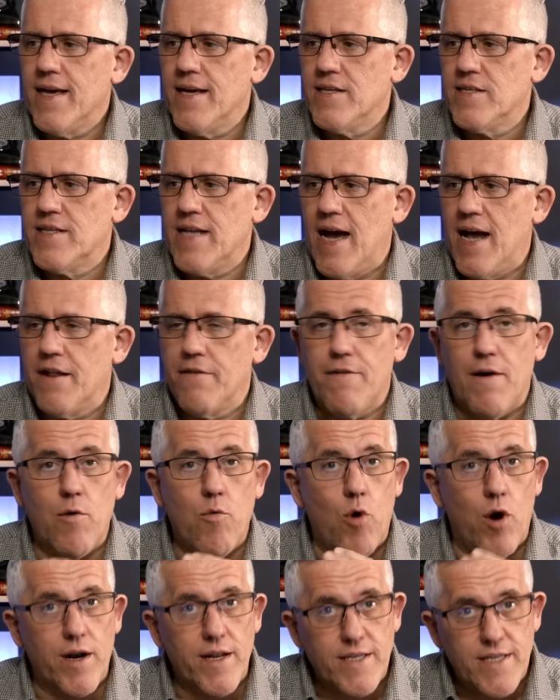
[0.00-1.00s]
is that if I
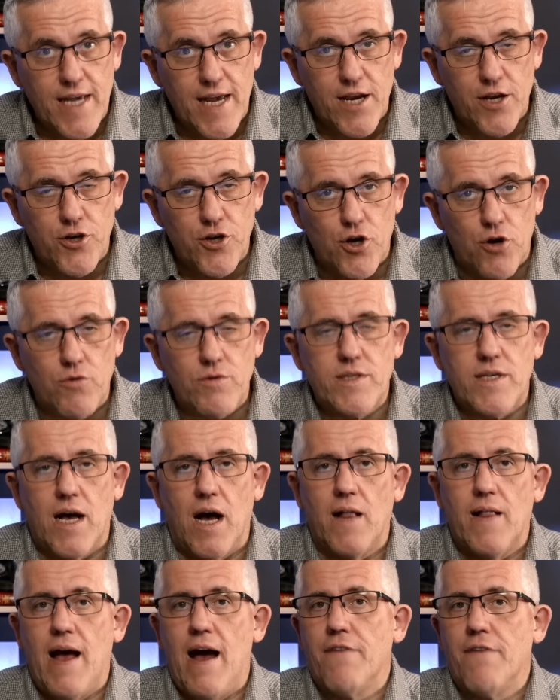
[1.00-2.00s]
want to take notes,
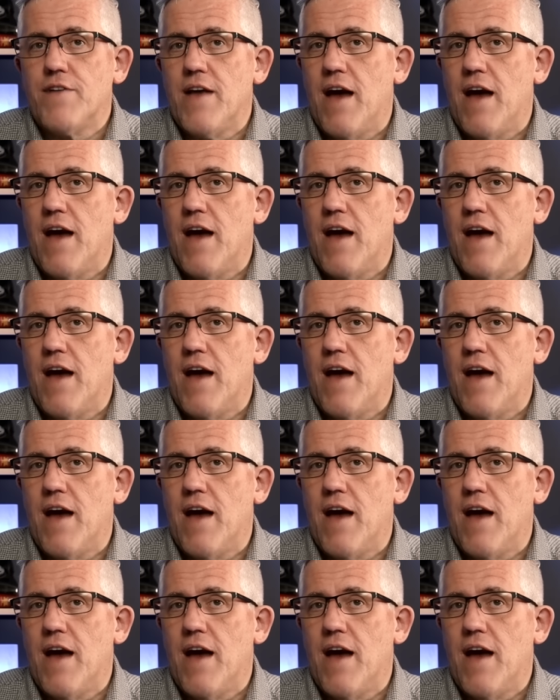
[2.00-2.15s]
I'll have